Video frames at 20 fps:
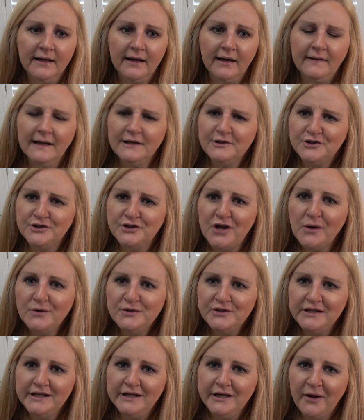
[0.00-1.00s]
that just
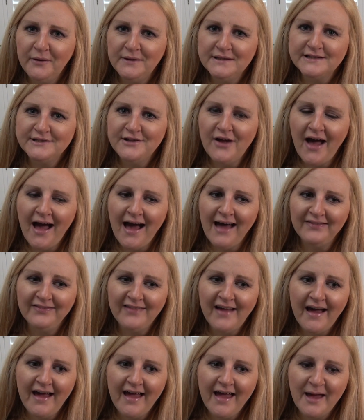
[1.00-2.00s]
shows you, it's not had
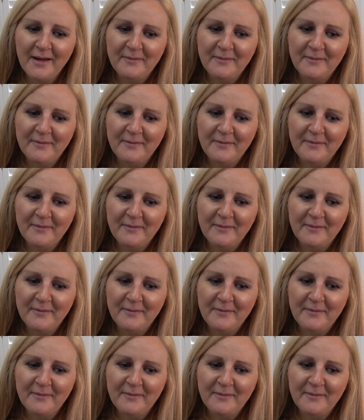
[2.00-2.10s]
that